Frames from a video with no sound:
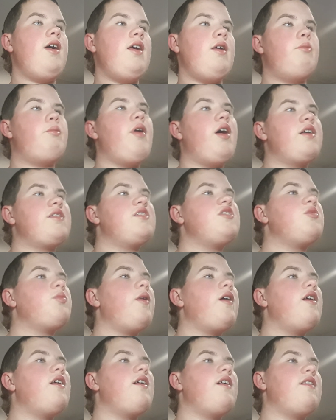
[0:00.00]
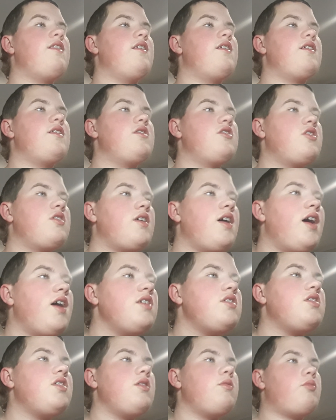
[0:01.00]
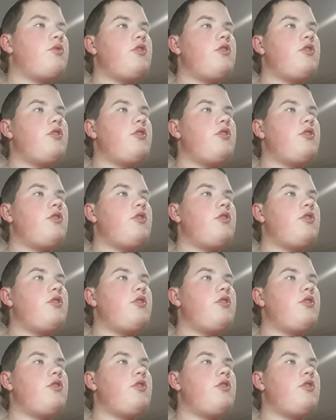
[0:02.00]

He participated in the casting